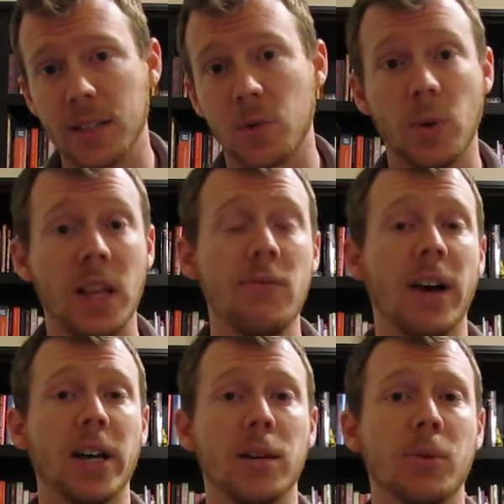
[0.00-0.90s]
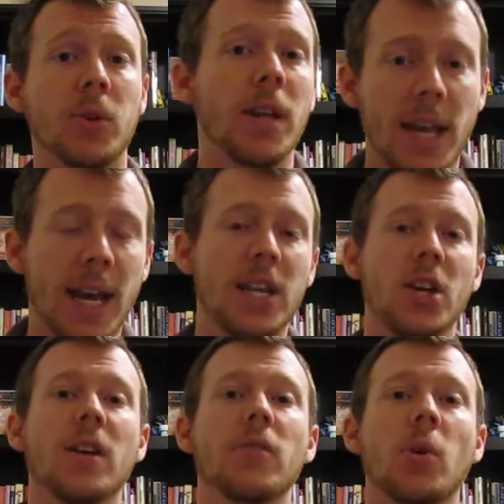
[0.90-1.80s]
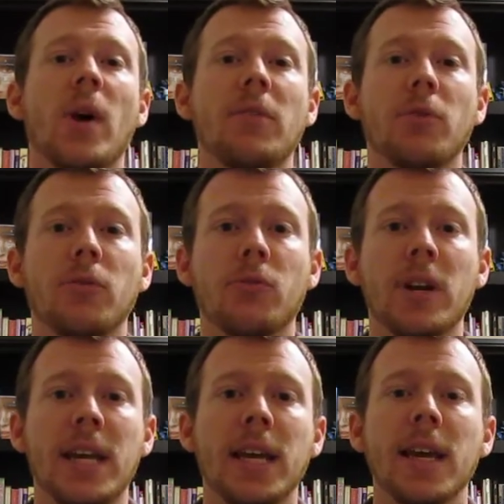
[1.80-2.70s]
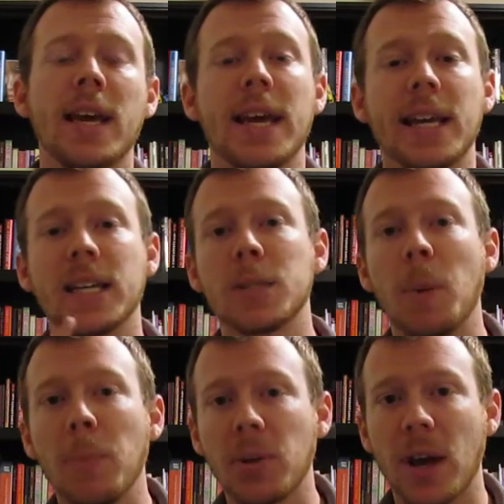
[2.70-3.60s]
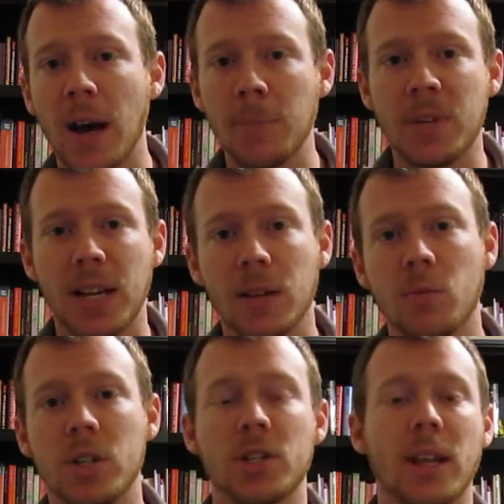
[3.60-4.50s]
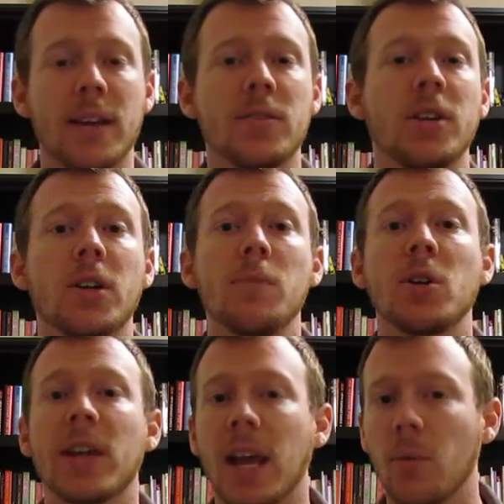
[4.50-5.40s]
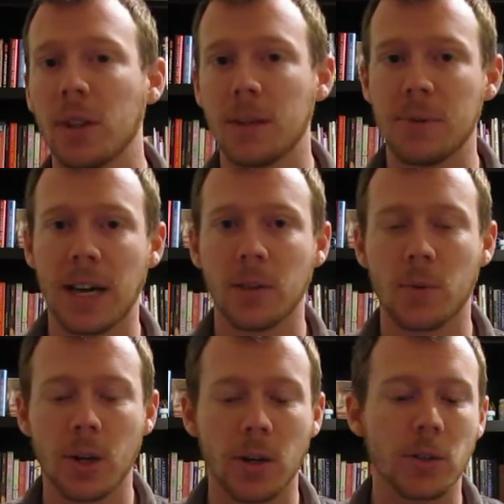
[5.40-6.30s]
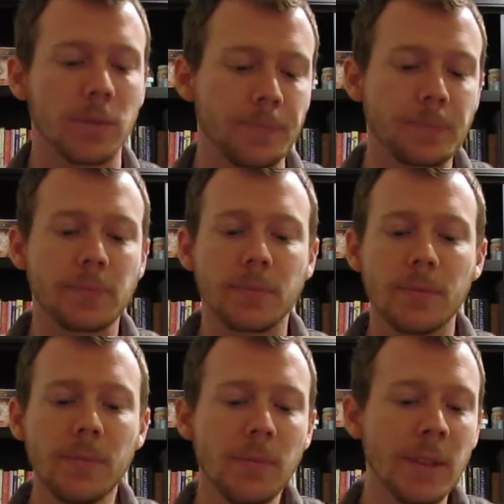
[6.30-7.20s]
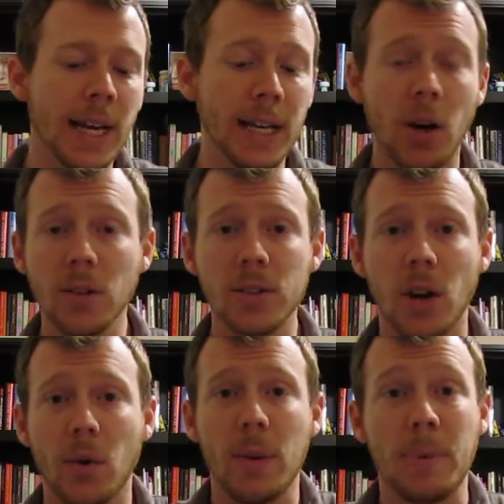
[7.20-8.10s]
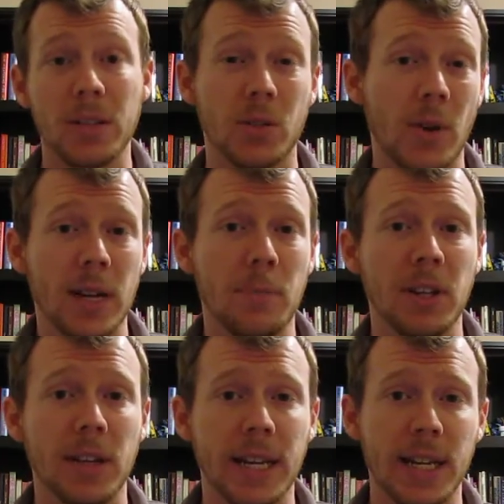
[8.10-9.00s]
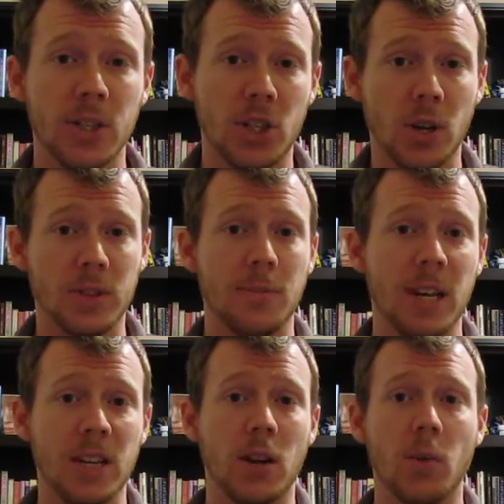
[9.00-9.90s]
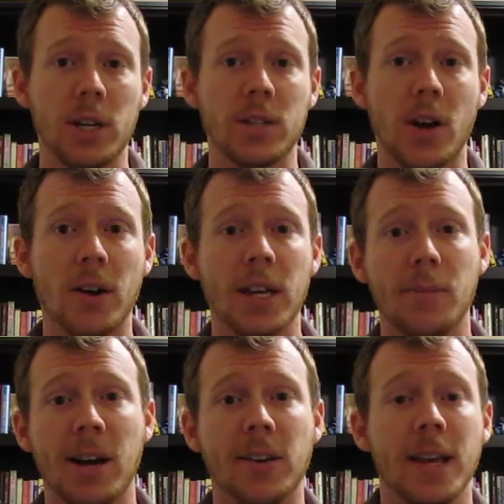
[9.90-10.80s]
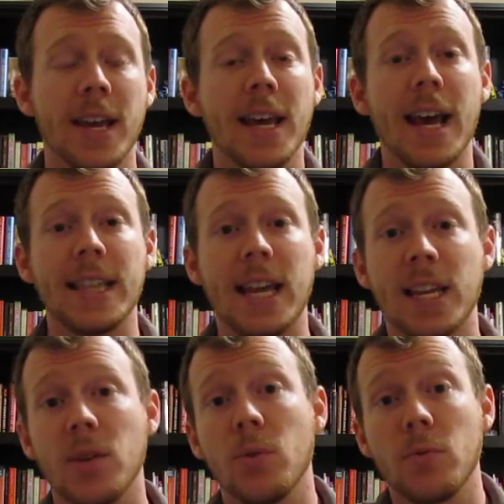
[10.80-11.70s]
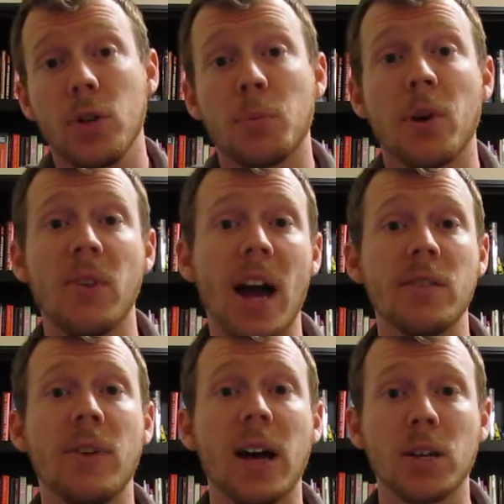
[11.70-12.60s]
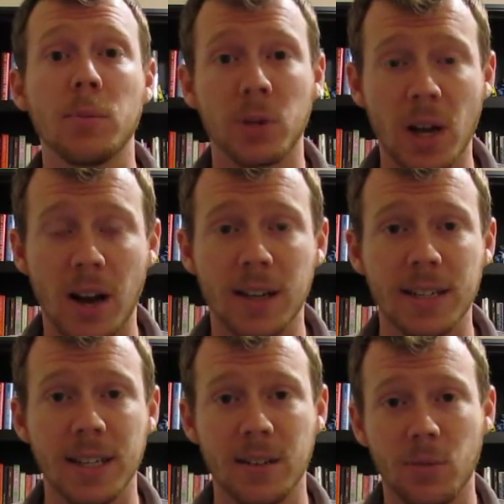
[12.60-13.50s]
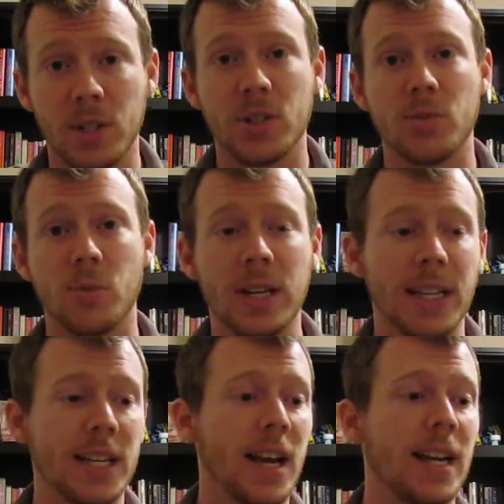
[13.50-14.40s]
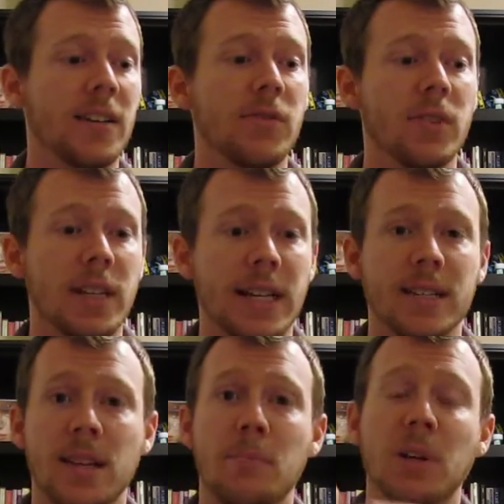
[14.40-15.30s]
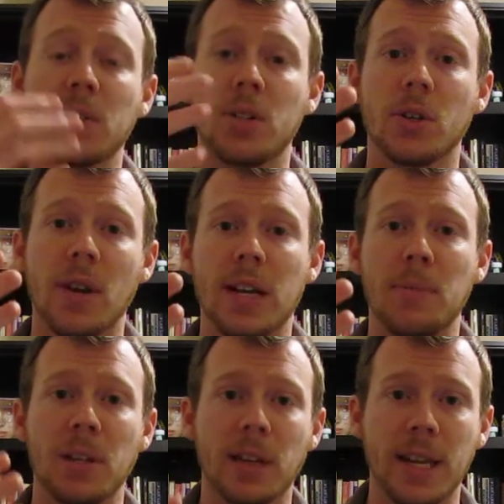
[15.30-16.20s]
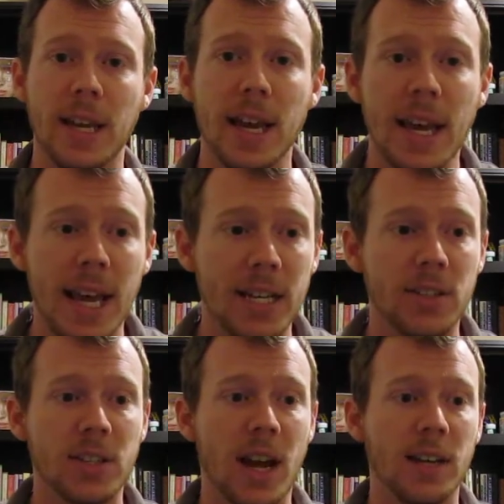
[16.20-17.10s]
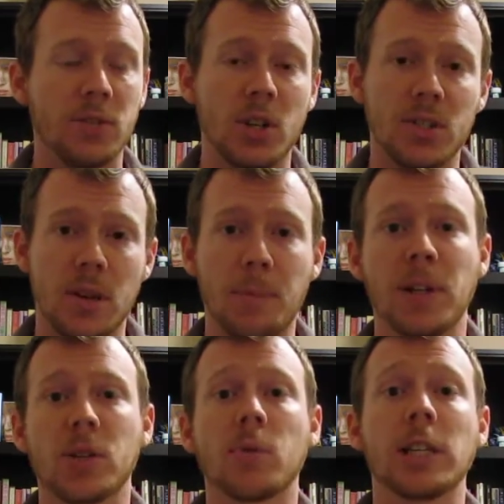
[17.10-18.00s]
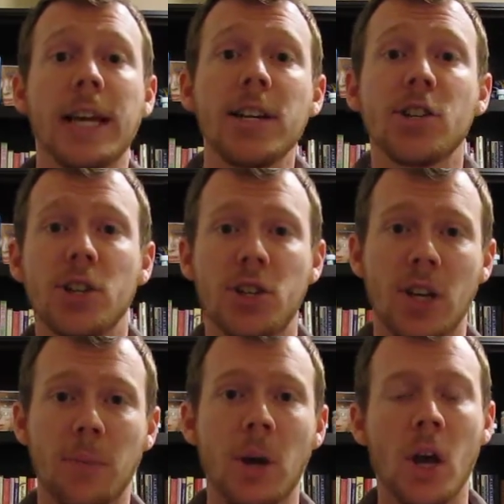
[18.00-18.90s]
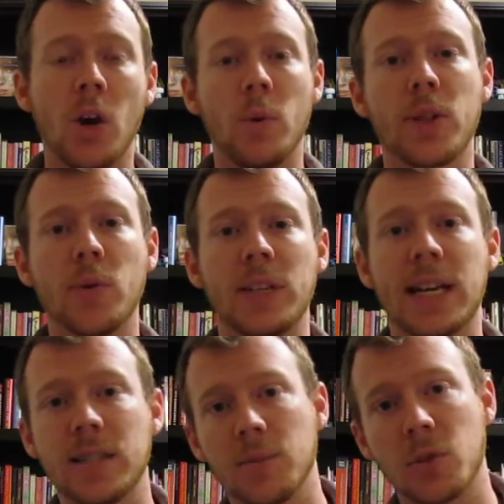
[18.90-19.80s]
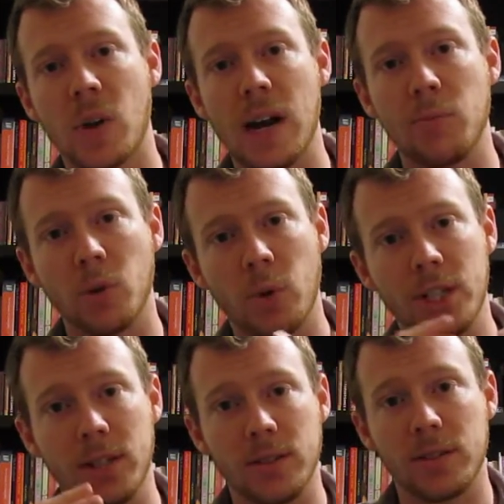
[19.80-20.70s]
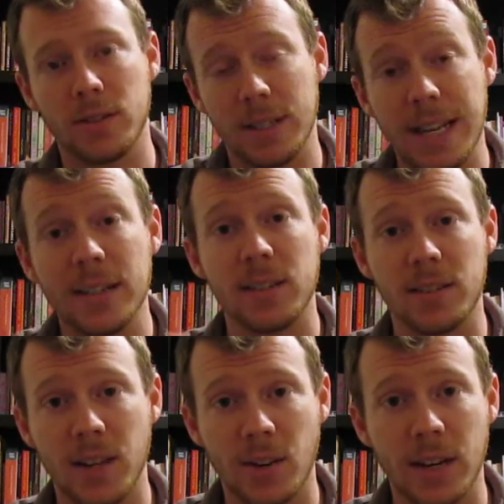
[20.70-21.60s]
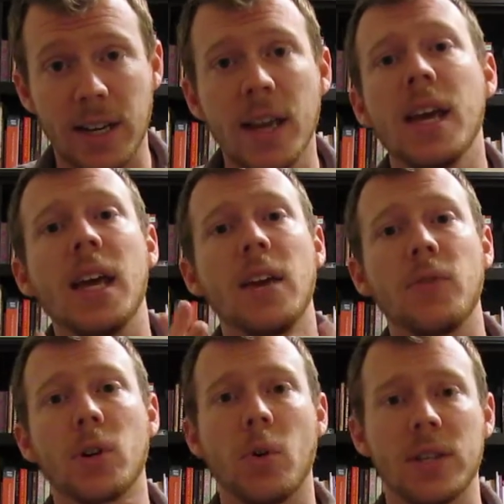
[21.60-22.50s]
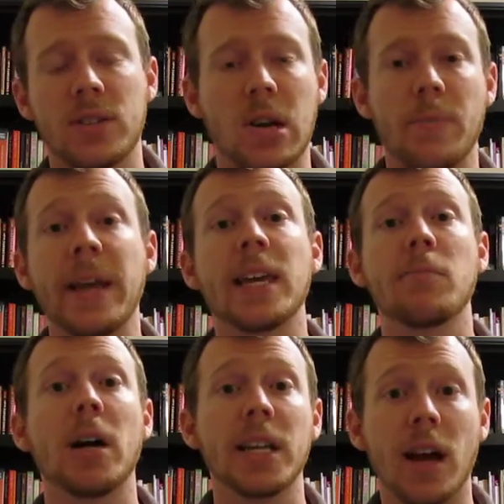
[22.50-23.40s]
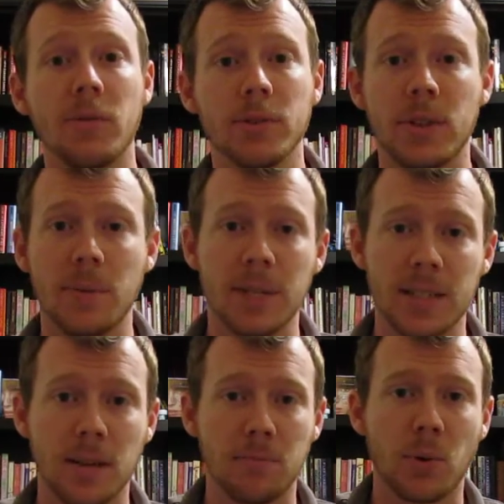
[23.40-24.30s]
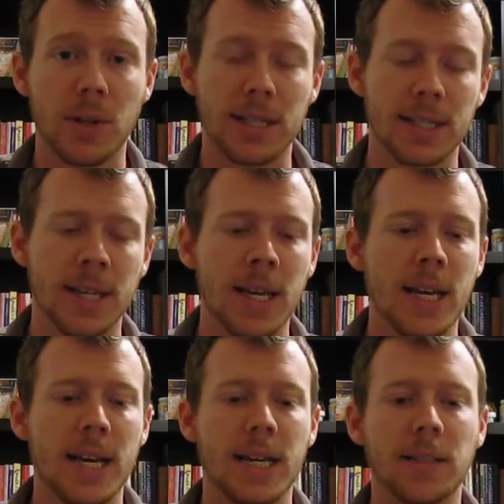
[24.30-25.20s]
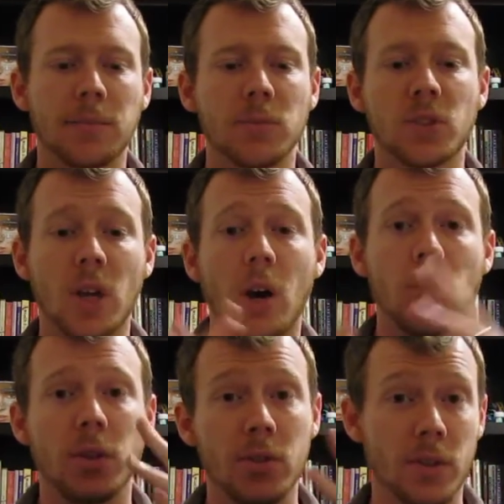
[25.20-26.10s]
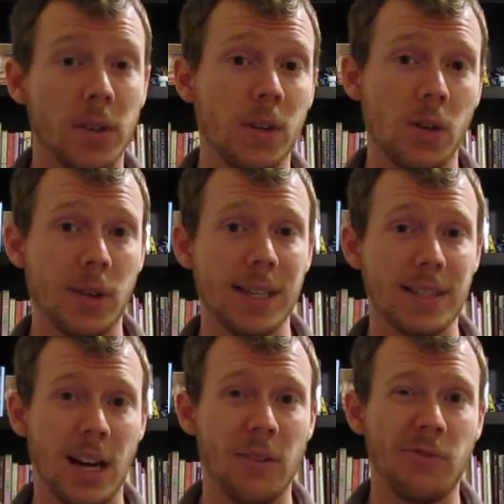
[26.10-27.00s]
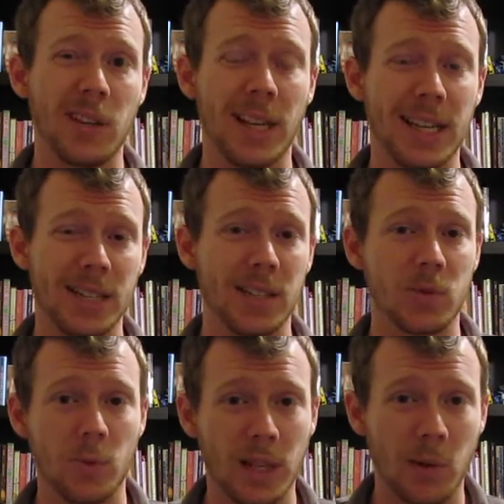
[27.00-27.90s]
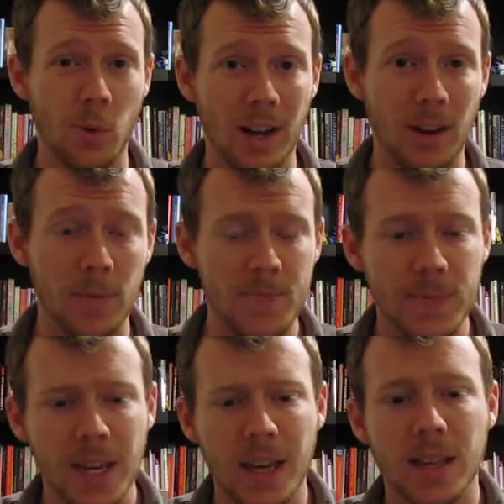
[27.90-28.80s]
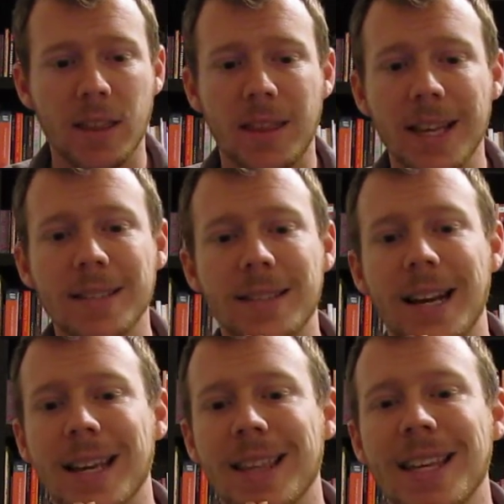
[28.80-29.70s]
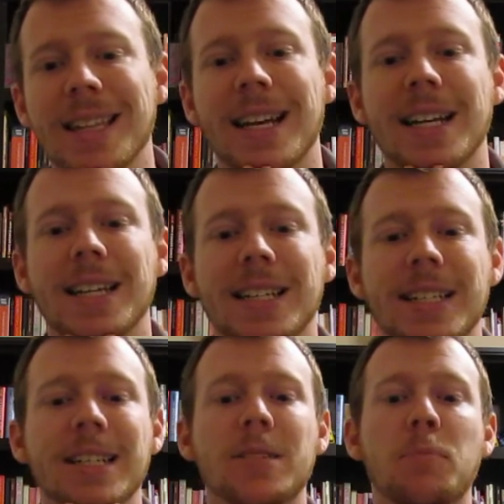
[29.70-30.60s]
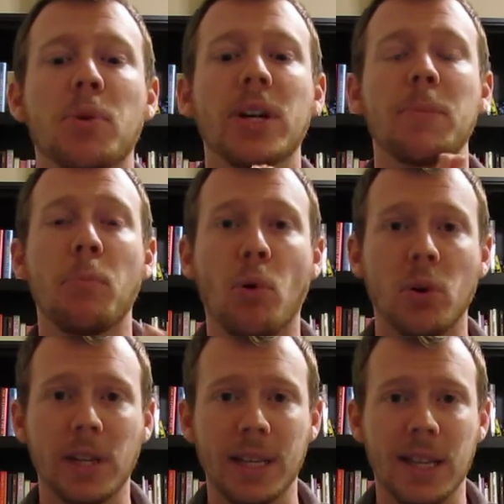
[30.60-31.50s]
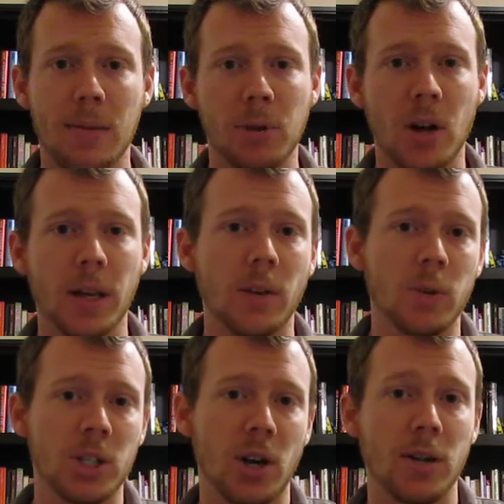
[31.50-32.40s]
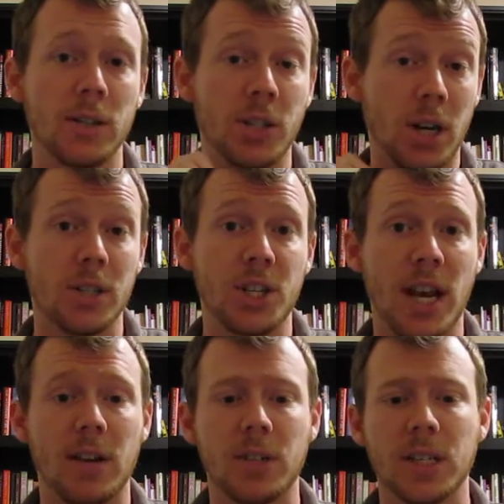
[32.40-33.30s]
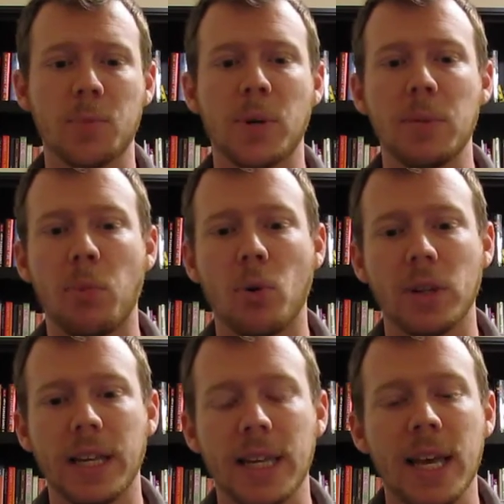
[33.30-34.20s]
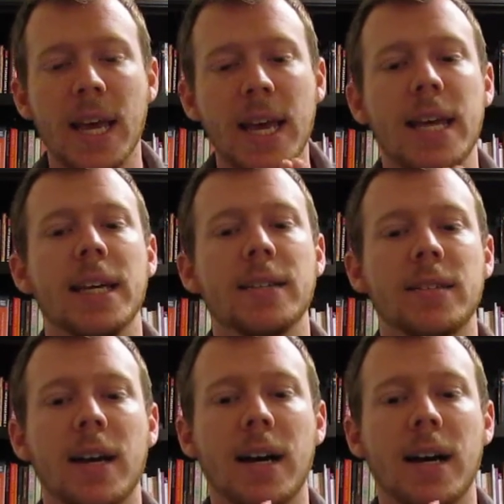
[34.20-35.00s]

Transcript: that's really valuable, and you give it away for free. It gets people to opt in, which allows you to communicate with them down the road. And also, it builds credibility and shows them that you know what you're talking about and that you provide valuable content, which really kind of, like I said, builds your credibility and just kind of starts to build a relationship with you and that subscriber, which is necessary if you're going to start making money off of them at some point. So those are the two things that I feel like it does really well. The things that I think that it does pretty poorly, that Blogging with John Chow does pretty poorly, is